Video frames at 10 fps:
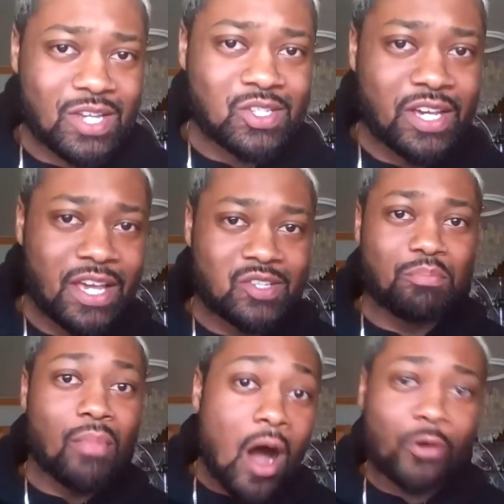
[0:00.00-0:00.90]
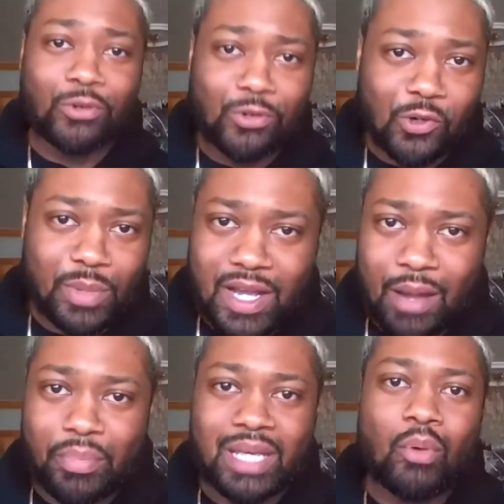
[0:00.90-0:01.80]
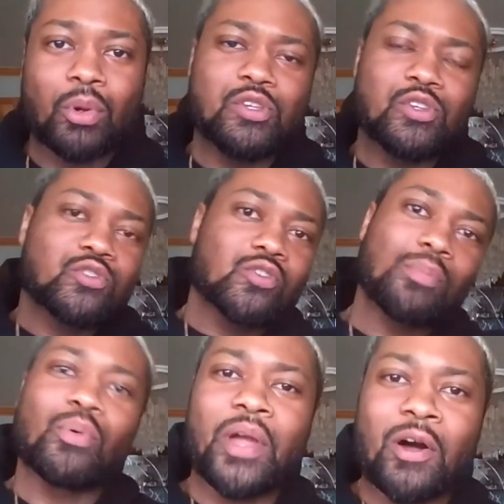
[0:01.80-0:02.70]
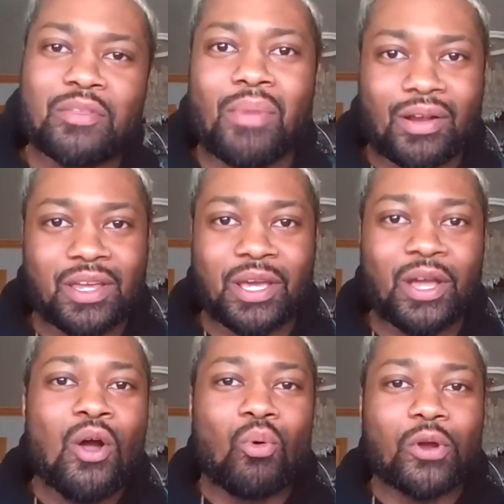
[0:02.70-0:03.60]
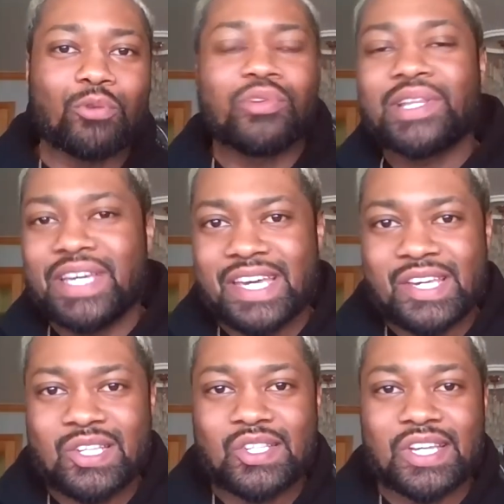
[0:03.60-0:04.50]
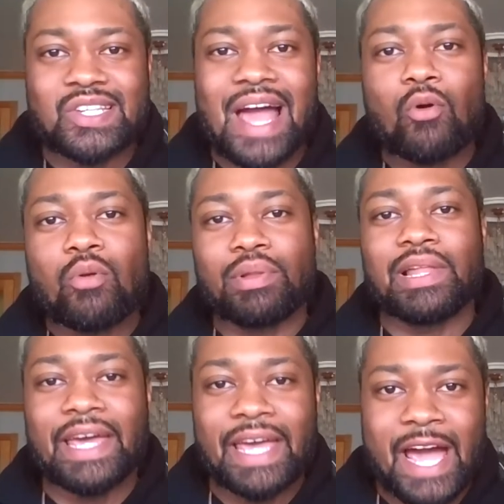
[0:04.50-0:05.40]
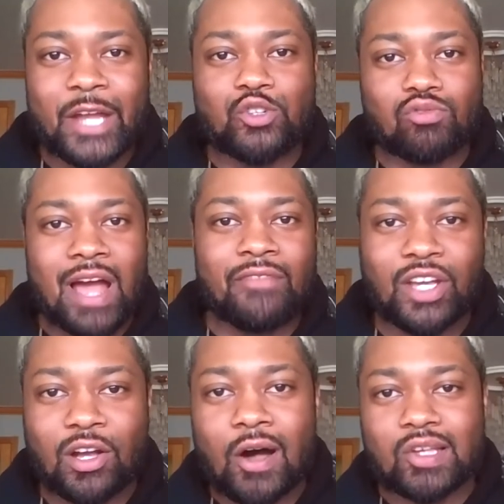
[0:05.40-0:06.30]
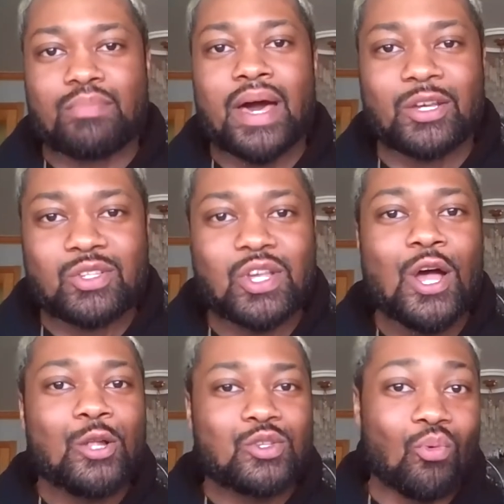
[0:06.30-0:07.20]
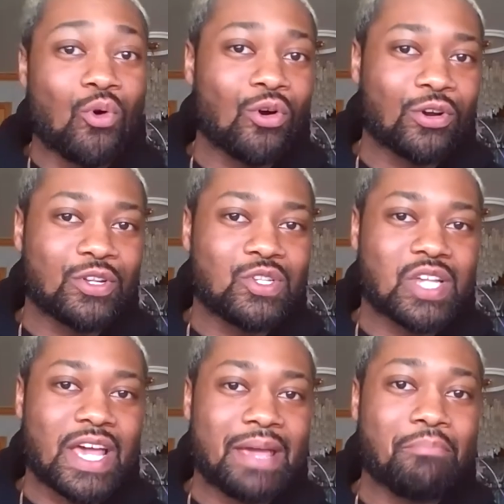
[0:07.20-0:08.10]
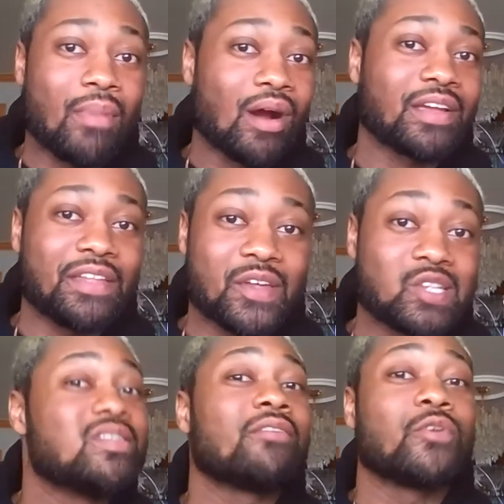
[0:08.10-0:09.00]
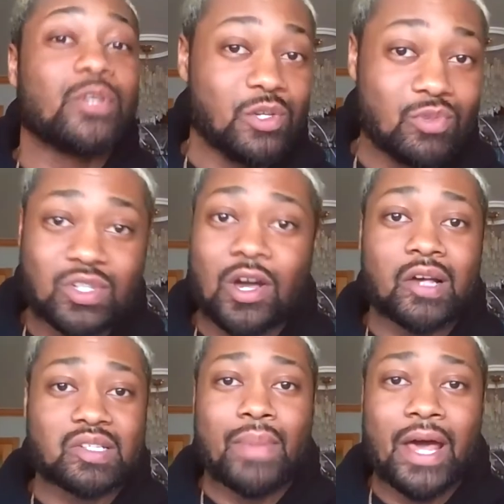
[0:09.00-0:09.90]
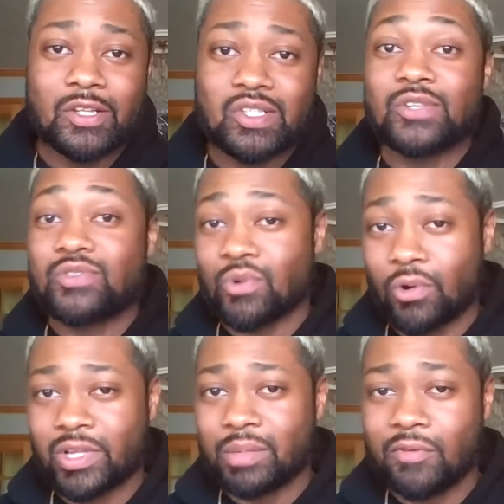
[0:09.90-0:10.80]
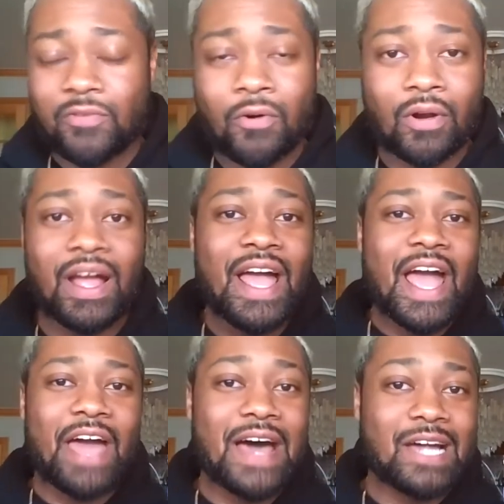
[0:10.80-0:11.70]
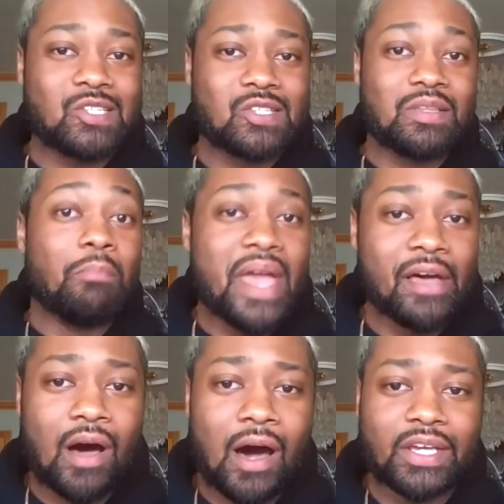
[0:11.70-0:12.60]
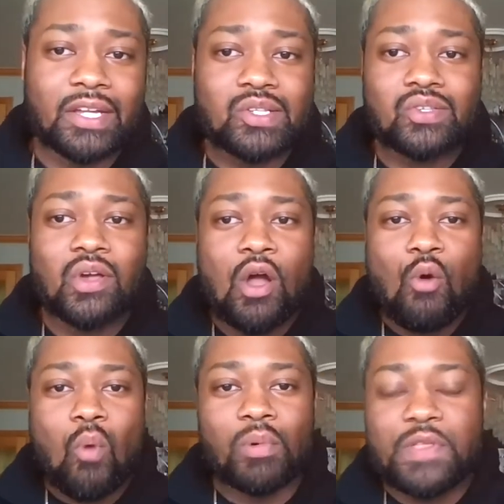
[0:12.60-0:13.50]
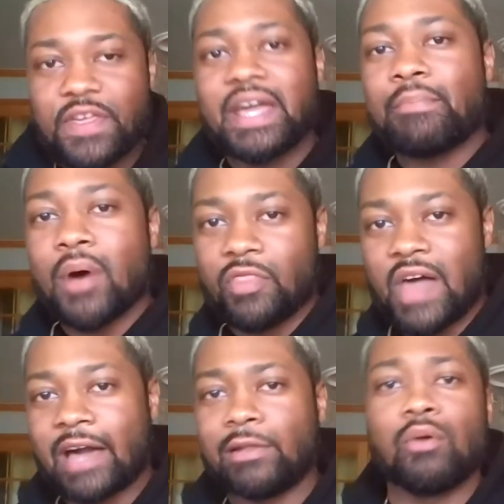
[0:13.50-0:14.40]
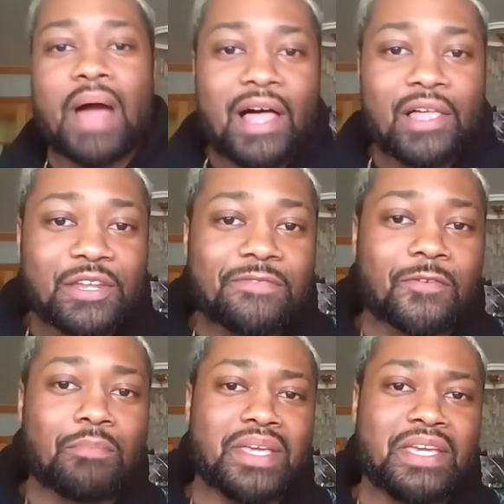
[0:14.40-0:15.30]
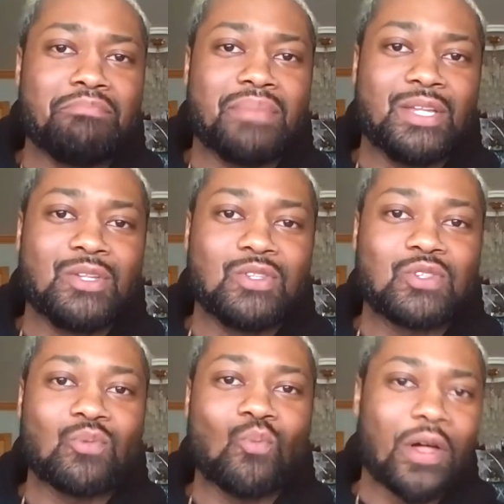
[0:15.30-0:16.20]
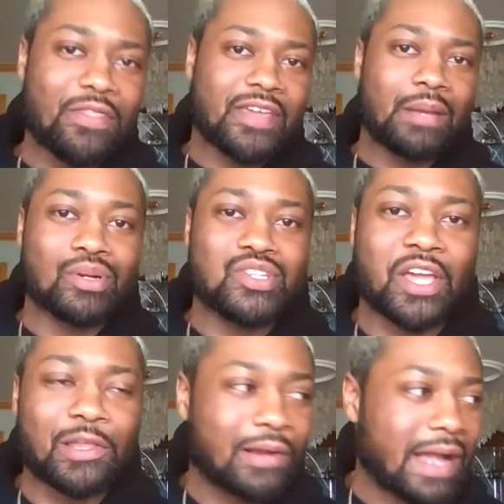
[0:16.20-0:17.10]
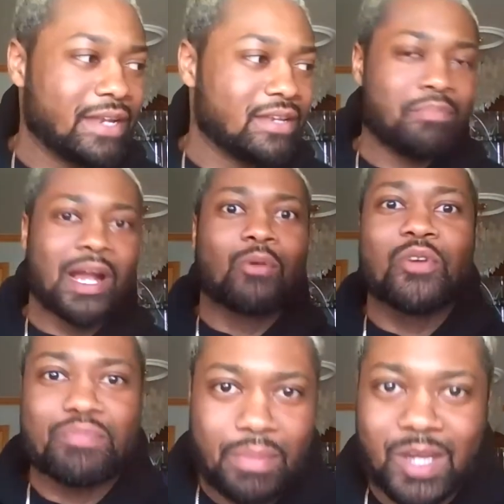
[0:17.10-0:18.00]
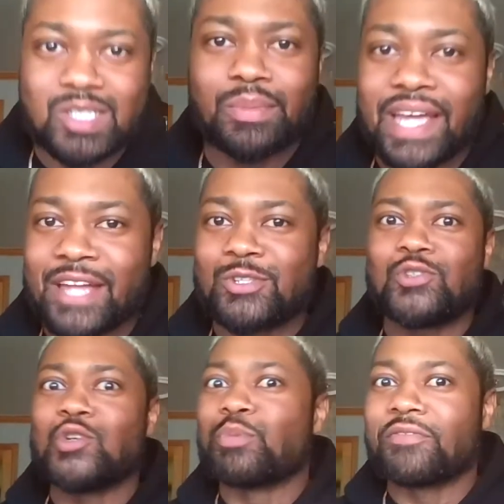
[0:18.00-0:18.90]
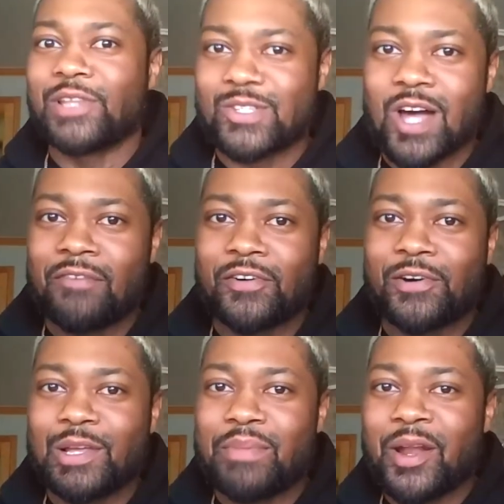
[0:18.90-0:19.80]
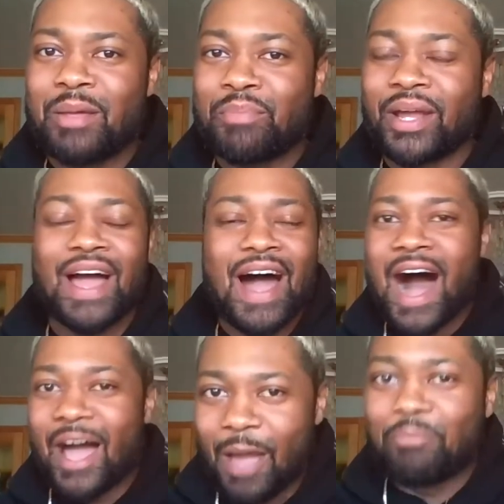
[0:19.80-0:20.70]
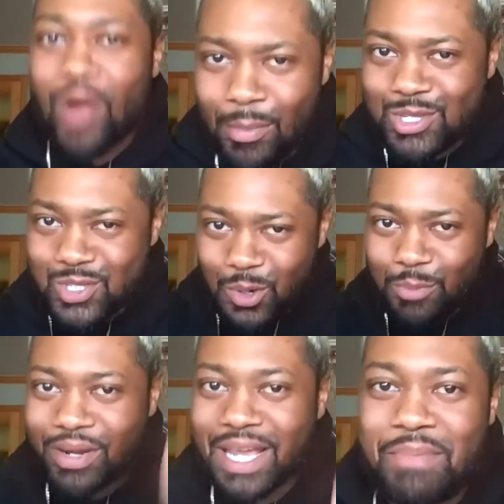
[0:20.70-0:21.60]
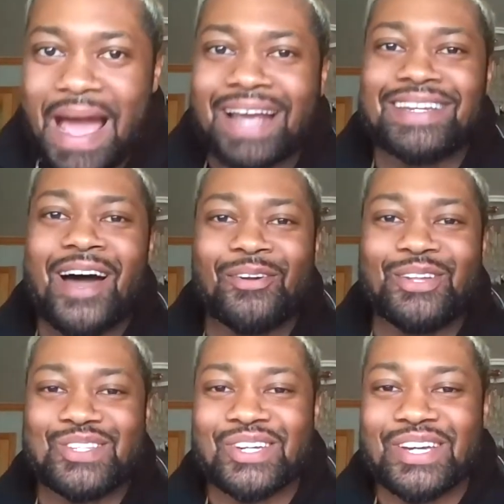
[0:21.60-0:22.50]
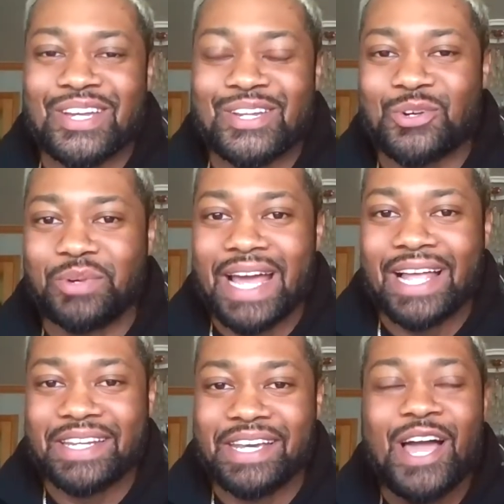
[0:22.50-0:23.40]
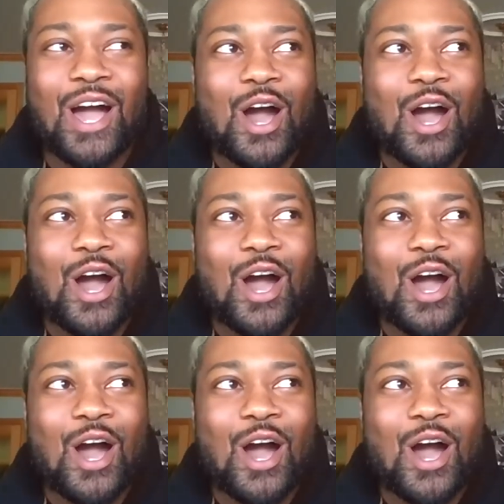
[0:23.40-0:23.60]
is a modern grooming company, but when you strip away all the marketing, what it really is our play at driving cosmetics towards a market that has never used cosmetics historically before, and that's the male audience. When we think about that, globality for me means one thing in particular, and bear with me because I'm going to get super philosophical about it, but I promise to bring it back down into reality.